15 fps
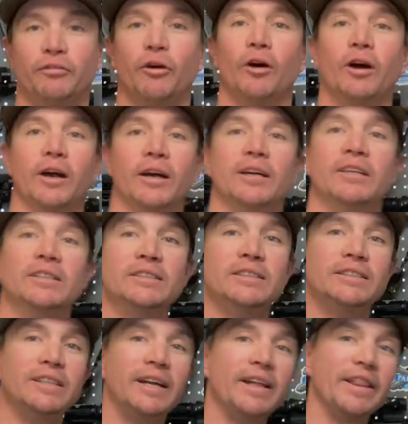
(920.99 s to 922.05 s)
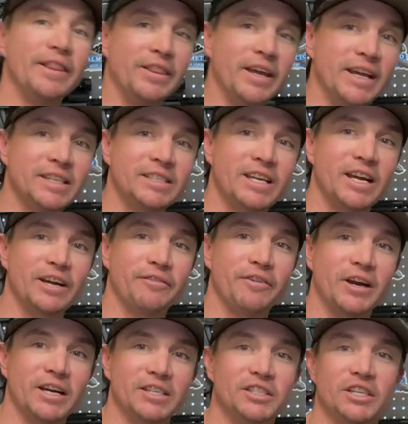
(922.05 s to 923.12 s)
for this here
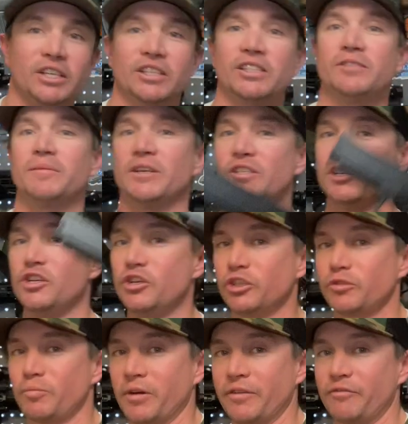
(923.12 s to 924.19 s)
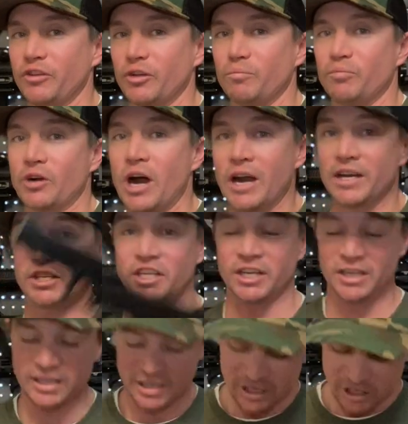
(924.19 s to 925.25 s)
very soon. This is my new Springfield Prodigy,